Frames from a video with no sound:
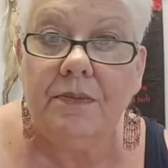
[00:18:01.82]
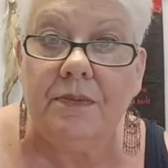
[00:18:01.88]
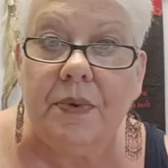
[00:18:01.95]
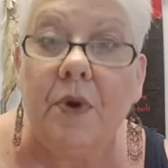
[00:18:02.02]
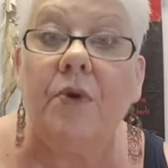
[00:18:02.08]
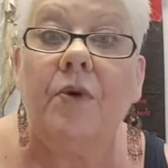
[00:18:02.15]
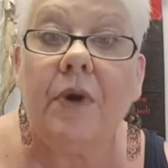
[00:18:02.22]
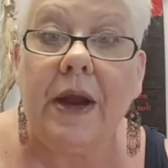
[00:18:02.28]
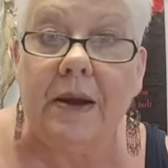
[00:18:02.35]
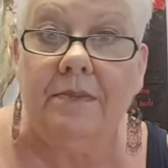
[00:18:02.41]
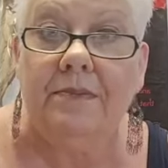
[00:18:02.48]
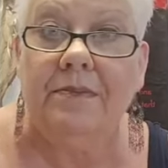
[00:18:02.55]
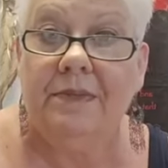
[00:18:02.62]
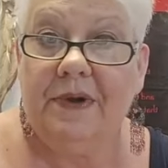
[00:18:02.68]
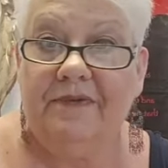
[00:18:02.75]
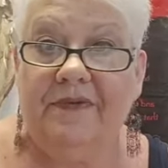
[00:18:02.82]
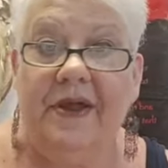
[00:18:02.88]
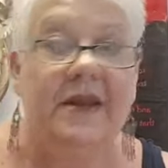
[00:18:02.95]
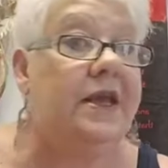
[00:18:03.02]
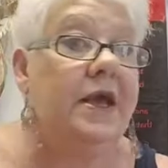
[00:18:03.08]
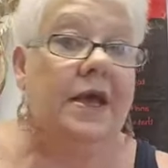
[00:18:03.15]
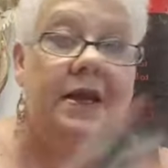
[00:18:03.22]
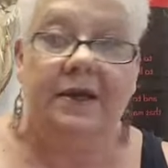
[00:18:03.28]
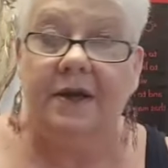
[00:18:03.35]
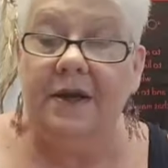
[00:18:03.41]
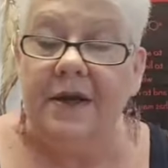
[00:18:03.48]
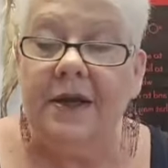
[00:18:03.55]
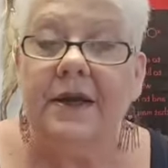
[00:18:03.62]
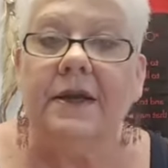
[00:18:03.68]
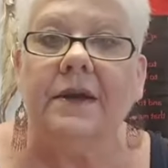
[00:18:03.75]
program of any kind,
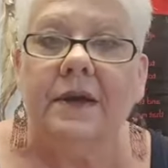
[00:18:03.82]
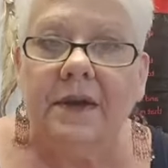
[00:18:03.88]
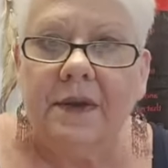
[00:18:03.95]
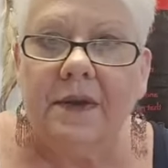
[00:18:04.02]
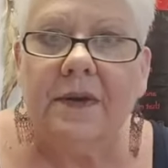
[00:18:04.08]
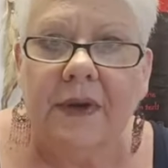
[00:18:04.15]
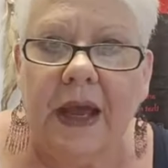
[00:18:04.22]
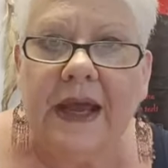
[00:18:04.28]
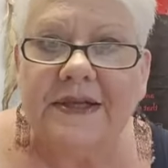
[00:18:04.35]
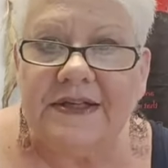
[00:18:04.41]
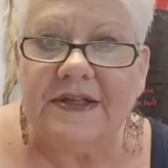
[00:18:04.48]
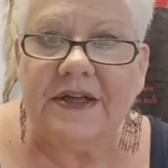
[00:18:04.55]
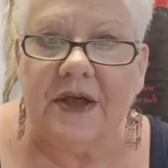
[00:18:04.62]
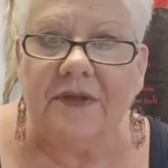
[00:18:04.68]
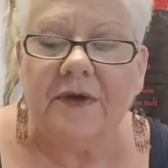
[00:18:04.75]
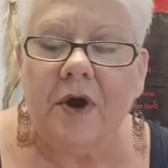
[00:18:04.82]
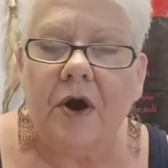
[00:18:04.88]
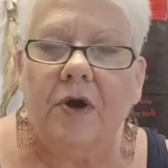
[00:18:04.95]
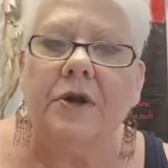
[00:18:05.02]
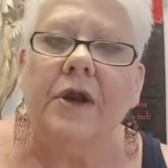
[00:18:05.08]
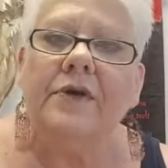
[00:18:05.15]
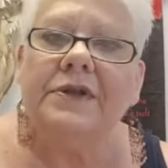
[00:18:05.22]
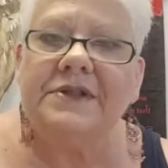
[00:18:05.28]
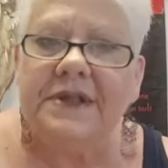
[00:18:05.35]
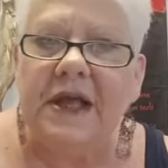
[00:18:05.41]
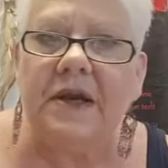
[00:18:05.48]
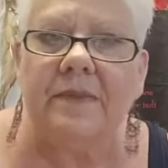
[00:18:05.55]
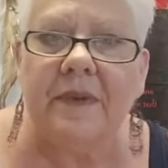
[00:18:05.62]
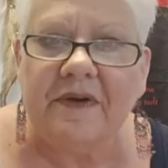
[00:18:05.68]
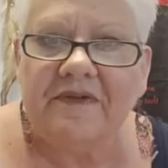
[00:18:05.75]
has a death card. Now, it's
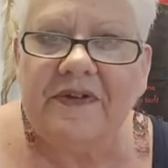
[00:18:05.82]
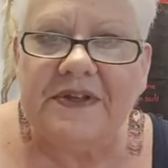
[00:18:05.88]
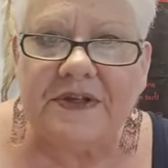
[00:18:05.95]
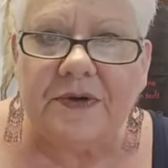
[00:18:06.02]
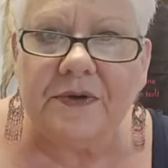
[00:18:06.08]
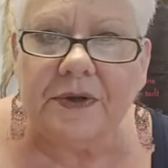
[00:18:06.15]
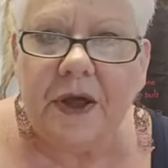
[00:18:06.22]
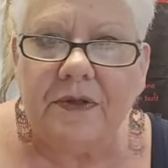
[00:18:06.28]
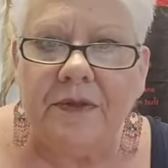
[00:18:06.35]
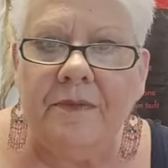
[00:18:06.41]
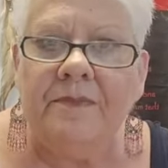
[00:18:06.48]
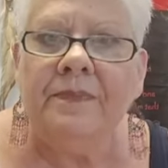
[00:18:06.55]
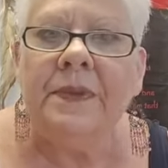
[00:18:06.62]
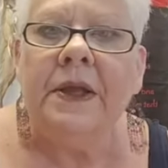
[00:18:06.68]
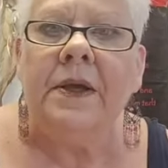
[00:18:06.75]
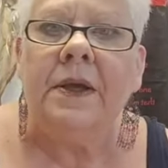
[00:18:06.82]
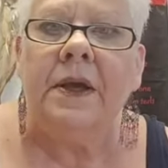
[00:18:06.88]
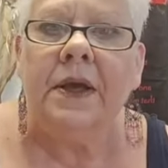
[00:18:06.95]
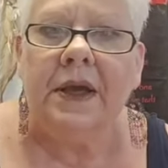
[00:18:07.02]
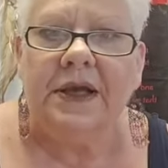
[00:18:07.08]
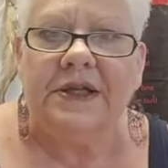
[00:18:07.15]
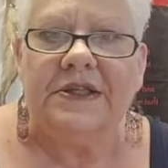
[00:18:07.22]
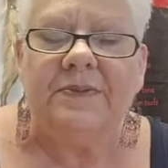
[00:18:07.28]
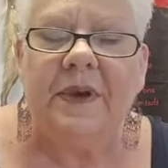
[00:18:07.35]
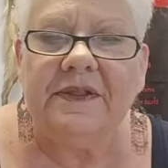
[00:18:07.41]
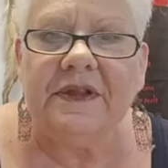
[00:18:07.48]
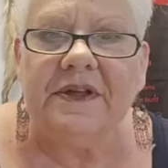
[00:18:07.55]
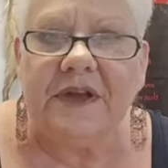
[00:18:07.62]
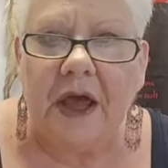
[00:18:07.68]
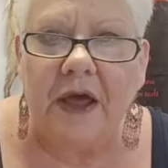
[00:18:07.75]
not about physical death. It's about
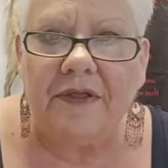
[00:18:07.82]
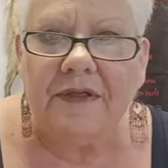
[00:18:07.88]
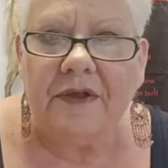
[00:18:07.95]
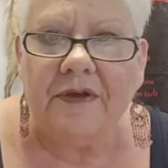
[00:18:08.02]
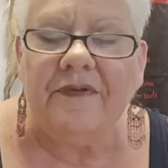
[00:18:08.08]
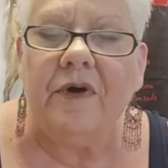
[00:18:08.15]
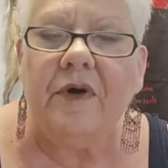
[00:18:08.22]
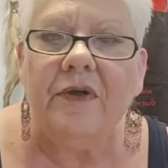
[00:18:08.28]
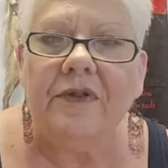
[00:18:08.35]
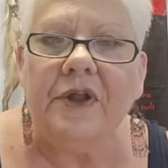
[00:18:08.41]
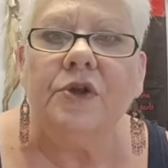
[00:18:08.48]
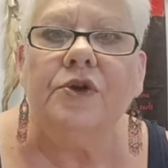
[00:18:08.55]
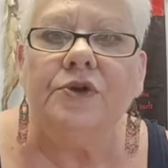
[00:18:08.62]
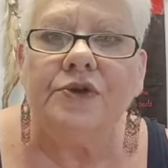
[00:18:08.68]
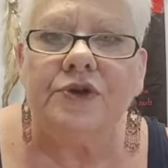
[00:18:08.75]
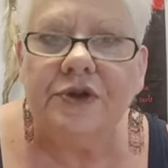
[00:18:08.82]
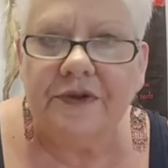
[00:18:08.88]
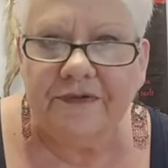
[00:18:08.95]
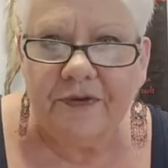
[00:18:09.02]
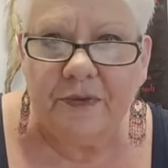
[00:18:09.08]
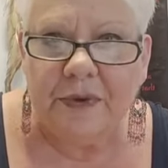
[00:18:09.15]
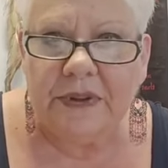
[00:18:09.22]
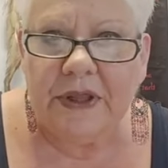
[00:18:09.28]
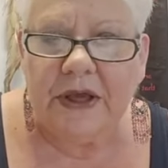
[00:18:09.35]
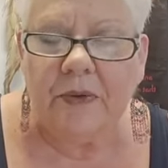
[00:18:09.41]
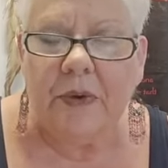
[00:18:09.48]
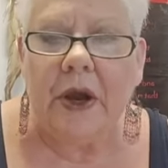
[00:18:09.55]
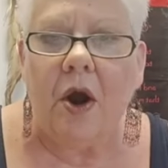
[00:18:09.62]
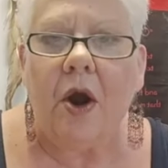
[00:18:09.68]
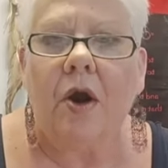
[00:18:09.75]
the death of the illusion of who we think
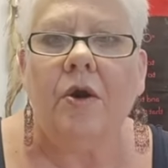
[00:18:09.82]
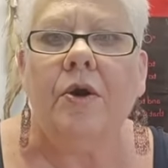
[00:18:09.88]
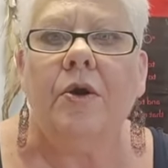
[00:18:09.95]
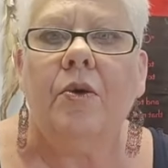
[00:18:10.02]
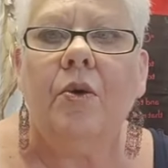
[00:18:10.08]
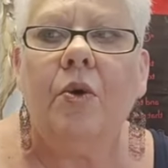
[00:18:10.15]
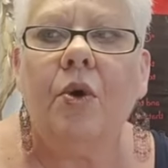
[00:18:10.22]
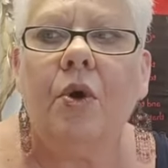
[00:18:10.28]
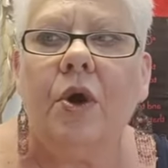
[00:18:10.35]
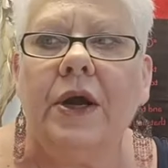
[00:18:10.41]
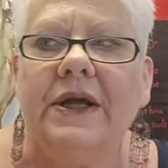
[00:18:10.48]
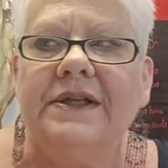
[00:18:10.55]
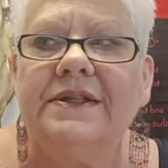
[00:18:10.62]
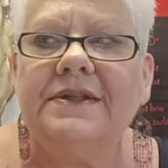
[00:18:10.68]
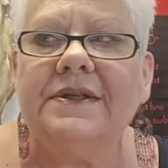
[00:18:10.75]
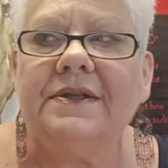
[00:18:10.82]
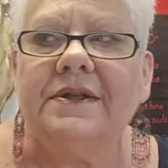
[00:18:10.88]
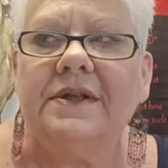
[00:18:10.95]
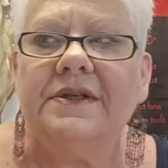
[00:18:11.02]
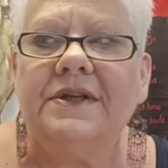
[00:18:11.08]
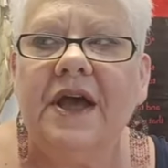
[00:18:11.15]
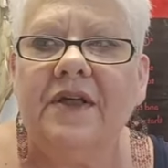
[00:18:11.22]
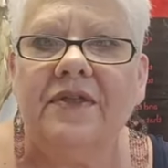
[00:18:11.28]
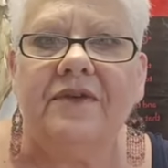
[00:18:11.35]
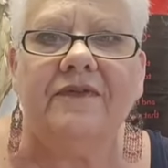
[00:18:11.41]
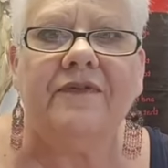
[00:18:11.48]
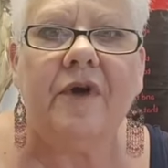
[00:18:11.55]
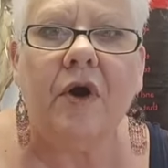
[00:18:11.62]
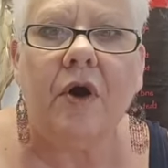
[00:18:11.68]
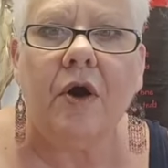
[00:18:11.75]
we are, or it's the death
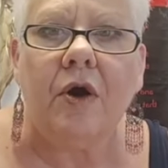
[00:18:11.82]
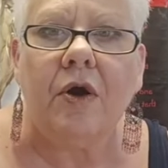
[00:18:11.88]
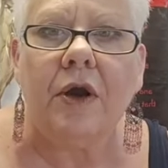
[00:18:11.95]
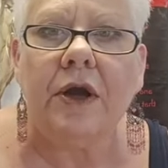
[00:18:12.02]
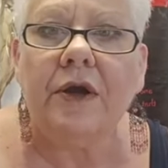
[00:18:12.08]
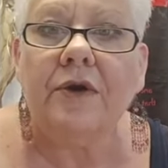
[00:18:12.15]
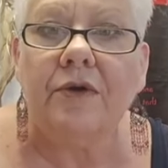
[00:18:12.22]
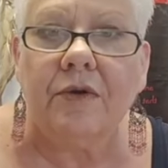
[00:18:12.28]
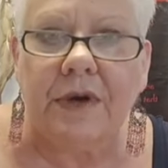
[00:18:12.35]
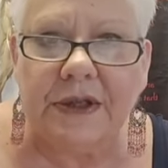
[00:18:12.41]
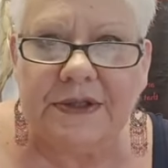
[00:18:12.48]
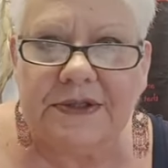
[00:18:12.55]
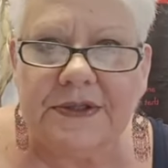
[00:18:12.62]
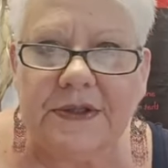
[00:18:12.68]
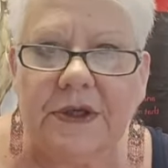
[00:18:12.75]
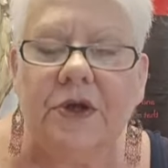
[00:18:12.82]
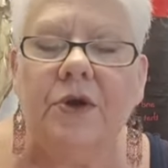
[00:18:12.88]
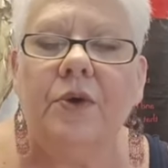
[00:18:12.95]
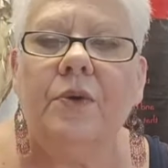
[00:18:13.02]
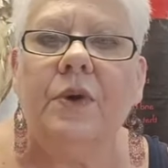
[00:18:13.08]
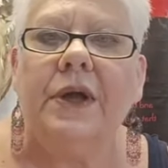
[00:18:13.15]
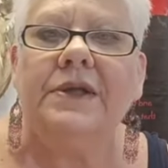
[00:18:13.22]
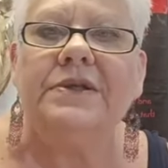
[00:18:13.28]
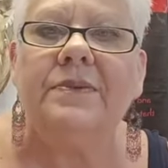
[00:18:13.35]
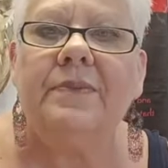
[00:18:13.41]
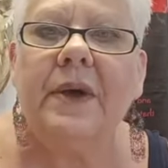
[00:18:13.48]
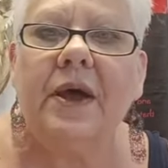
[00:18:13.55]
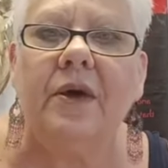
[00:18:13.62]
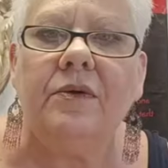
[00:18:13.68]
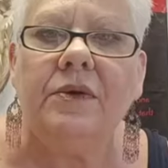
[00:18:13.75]
of our ignorance. It's
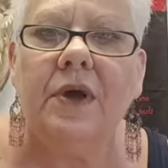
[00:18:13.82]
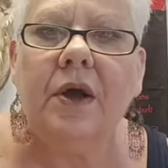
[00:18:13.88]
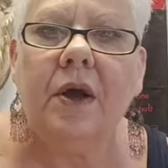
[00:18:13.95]
about